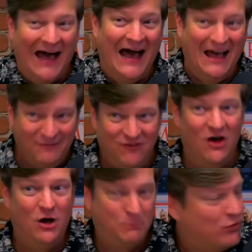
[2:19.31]
I
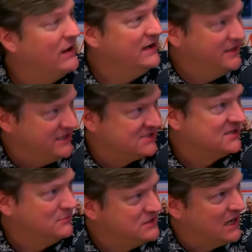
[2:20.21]
fall prey to this
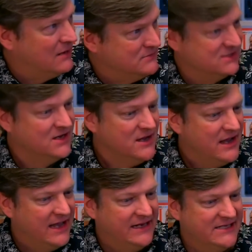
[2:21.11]
sometimes.
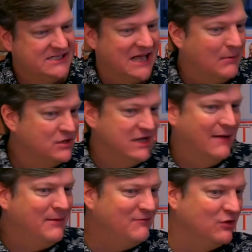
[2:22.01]
Yep. And this is I'm going to,
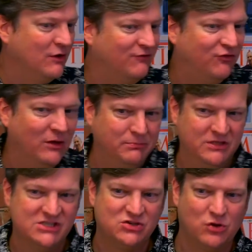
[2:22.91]
I'm even going to flip
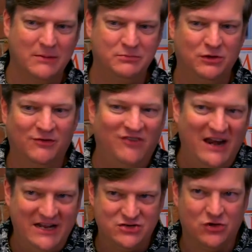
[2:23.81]
the script to a
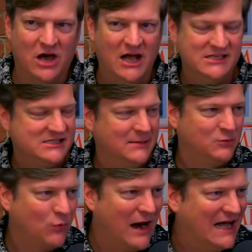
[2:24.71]
financial
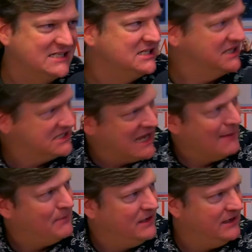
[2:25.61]
concept where I see this
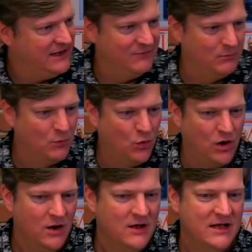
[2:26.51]
happening even
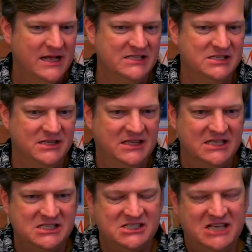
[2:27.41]
more is
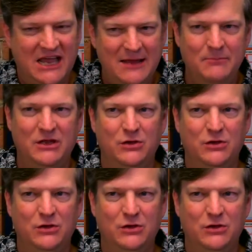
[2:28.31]
this same